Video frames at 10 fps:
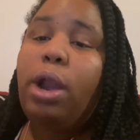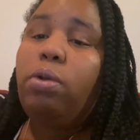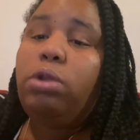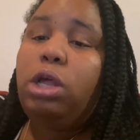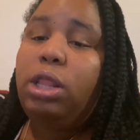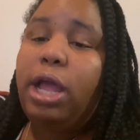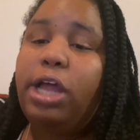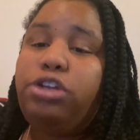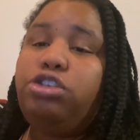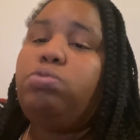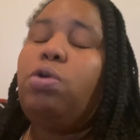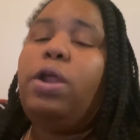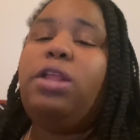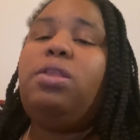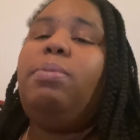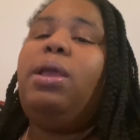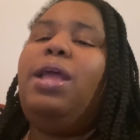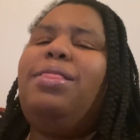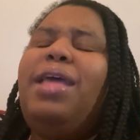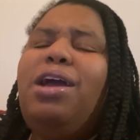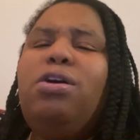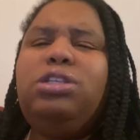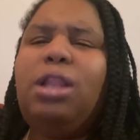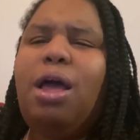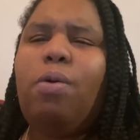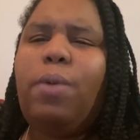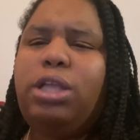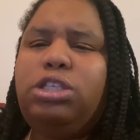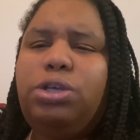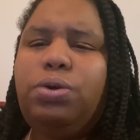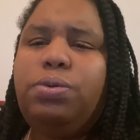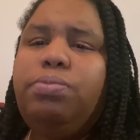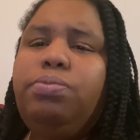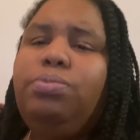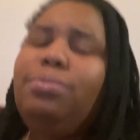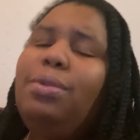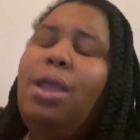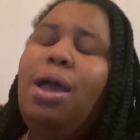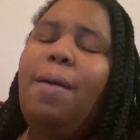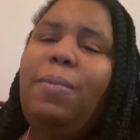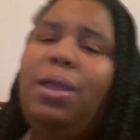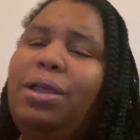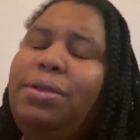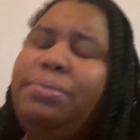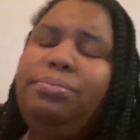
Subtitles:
look like I just rolled out the bed. That goes a long way too. I mean,